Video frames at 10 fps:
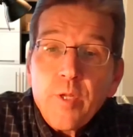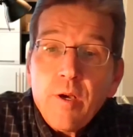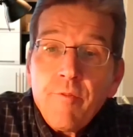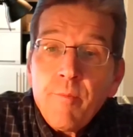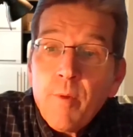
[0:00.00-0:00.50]

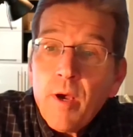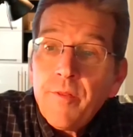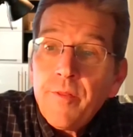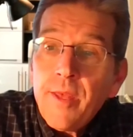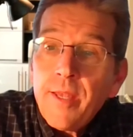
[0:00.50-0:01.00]
of the
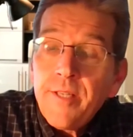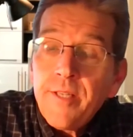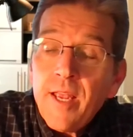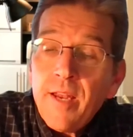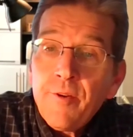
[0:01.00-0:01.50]
month at
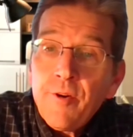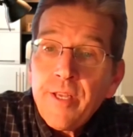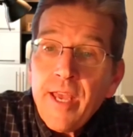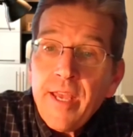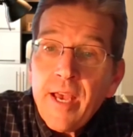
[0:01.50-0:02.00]

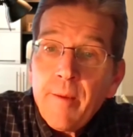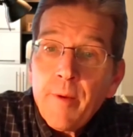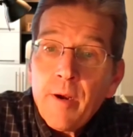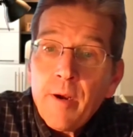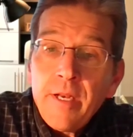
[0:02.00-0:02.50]
10:30
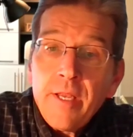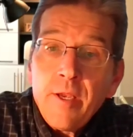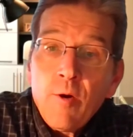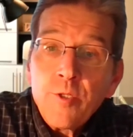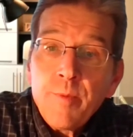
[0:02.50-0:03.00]
a.m. Our
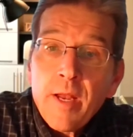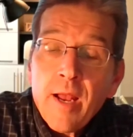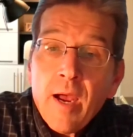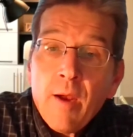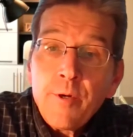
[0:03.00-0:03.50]
meeting goes about
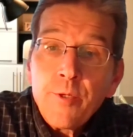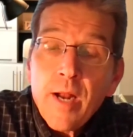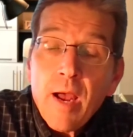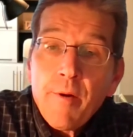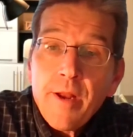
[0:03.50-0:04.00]
an hour to
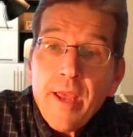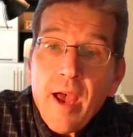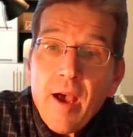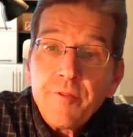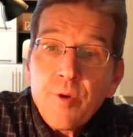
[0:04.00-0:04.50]
an hour and a
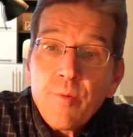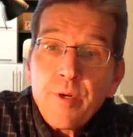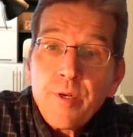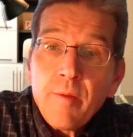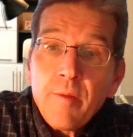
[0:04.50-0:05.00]
half, so
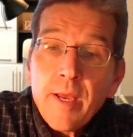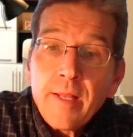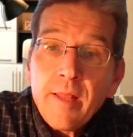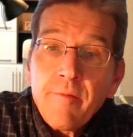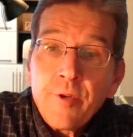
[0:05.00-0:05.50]
we're done by
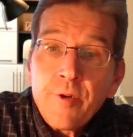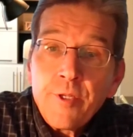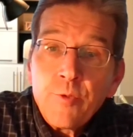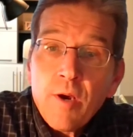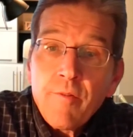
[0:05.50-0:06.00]

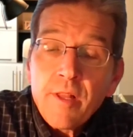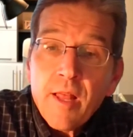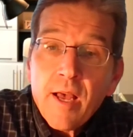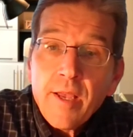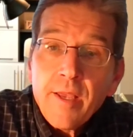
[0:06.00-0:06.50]
11:30, 12
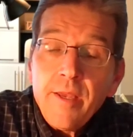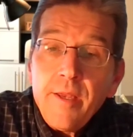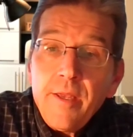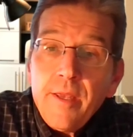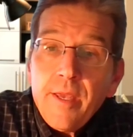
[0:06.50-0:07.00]
o'clock.
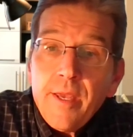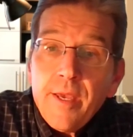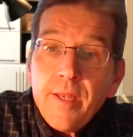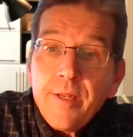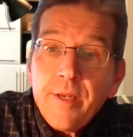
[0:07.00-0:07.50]

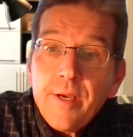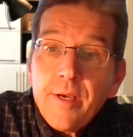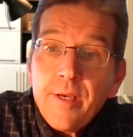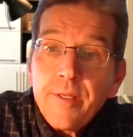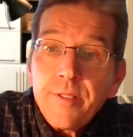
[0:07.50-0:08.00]
And
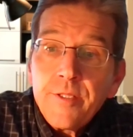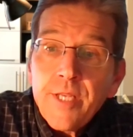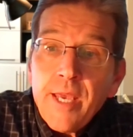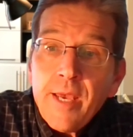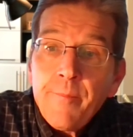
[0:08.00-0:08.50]

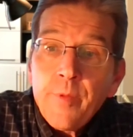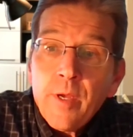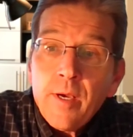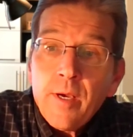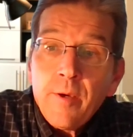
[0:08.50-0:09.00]
Sam,
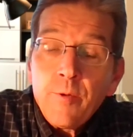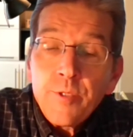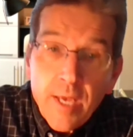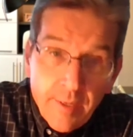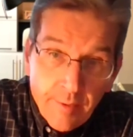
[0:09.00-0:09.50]

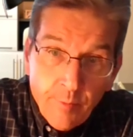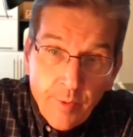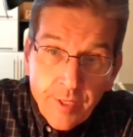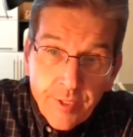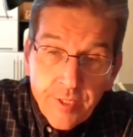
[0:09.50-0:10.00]
who's on
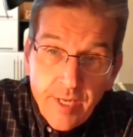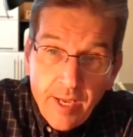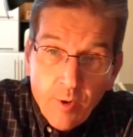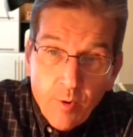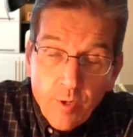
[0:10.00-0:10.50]
with us
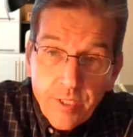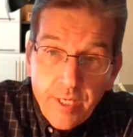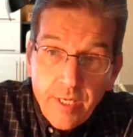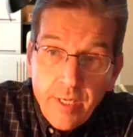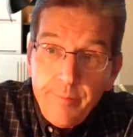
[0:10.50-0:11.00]
today, of course,
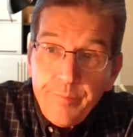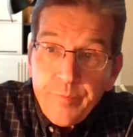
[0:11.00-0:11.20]
he